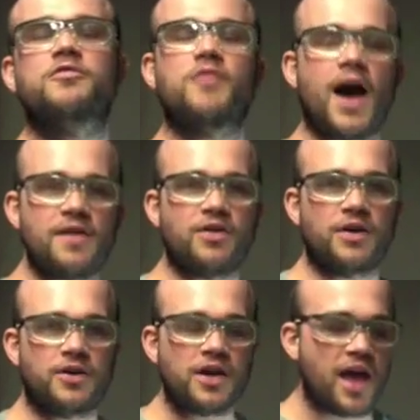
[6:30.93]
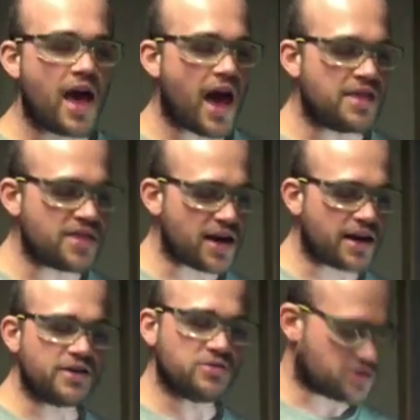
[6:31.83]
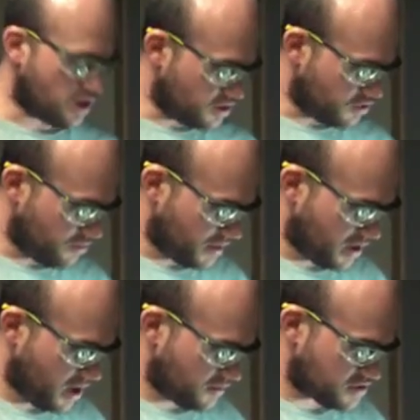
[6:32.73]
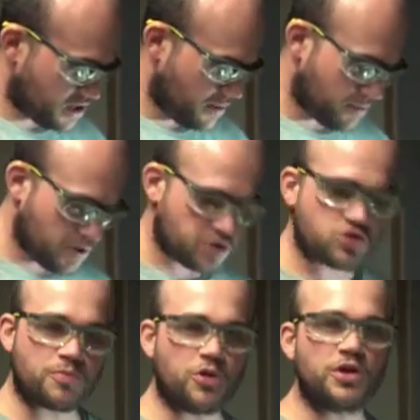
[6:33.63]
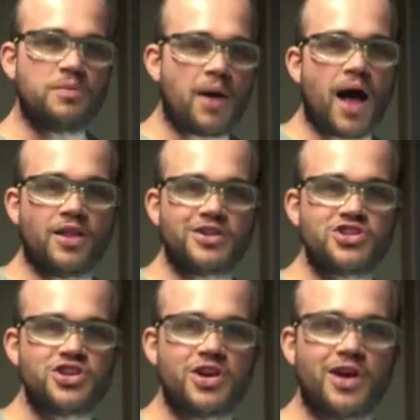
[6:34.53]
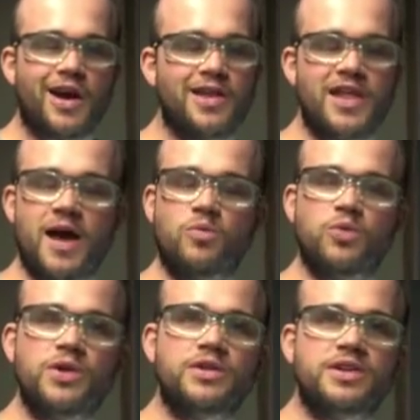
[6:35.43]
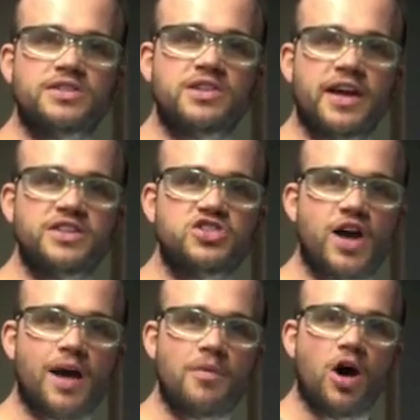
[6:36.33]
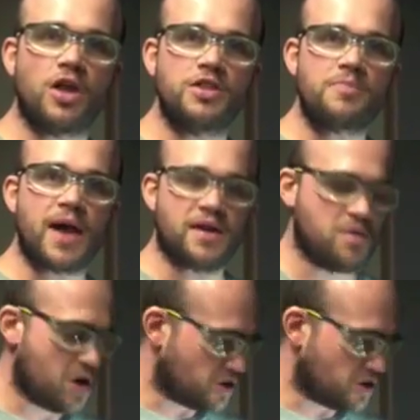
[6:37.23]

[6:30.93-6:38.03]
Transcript: 500, and then I use a little bit of some triple E polish, and that really does a nice job on the pen.